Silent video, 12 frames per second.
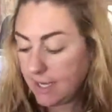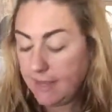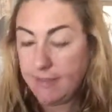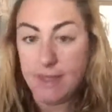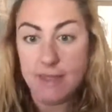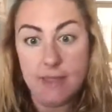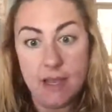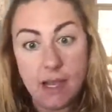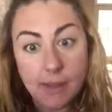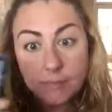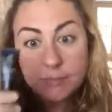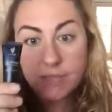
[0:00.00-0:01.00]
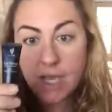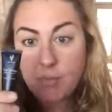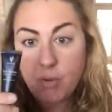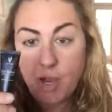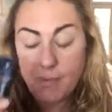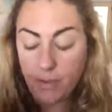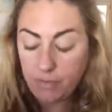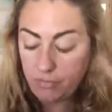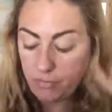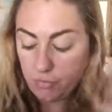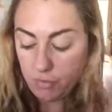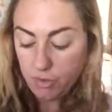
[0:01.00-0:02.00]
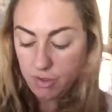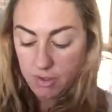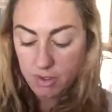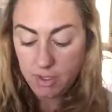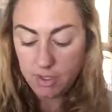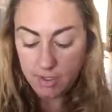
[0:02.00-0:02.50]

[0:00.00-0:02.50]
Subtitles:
and then the eye primer for